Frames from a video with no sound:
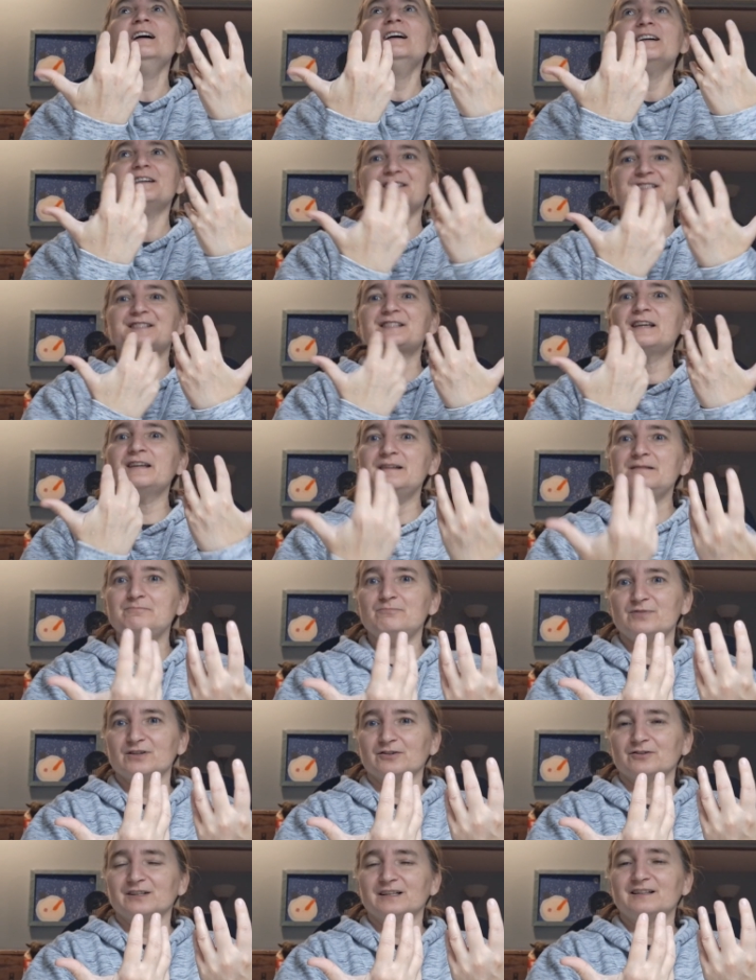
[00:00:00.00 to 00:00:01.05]
it's team
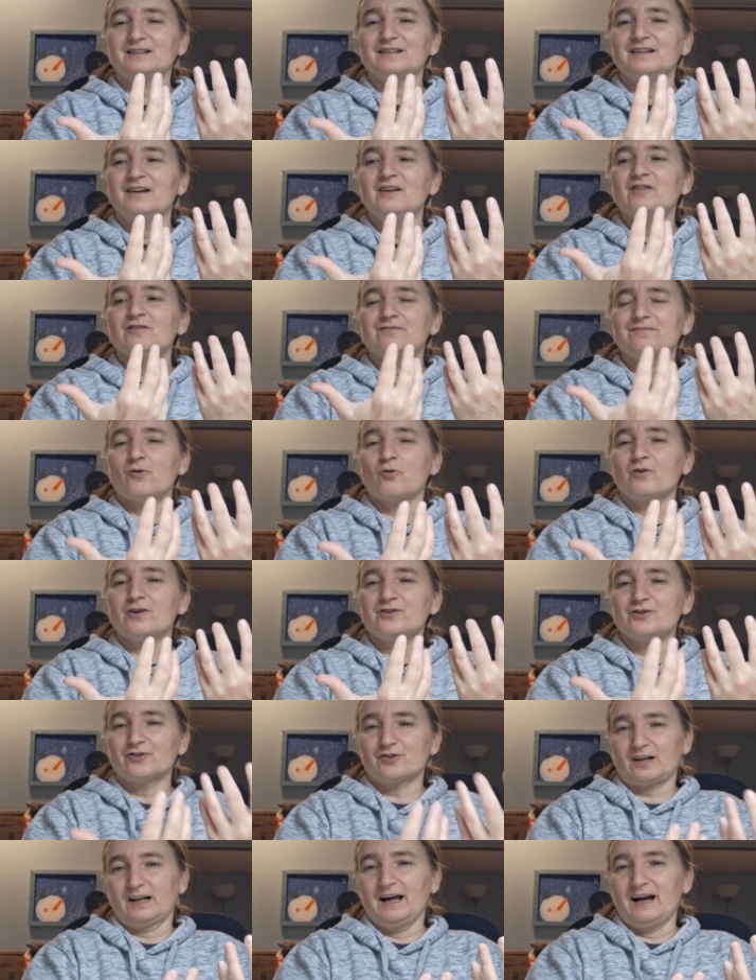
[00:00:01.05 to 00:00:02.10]
building for
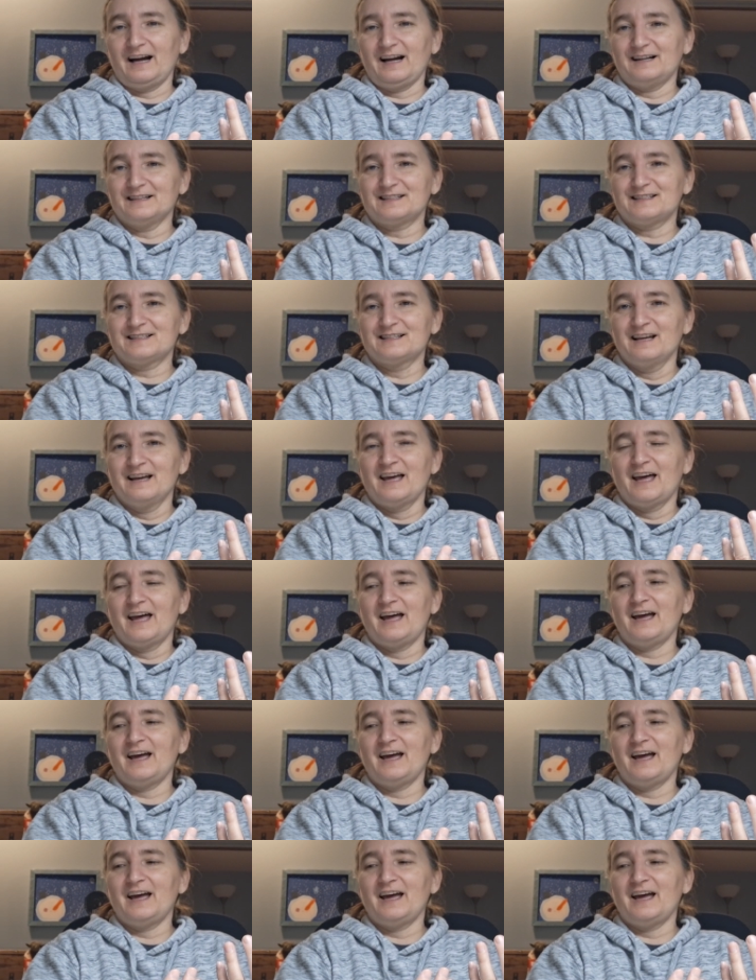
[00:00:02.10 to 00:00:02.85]
your class.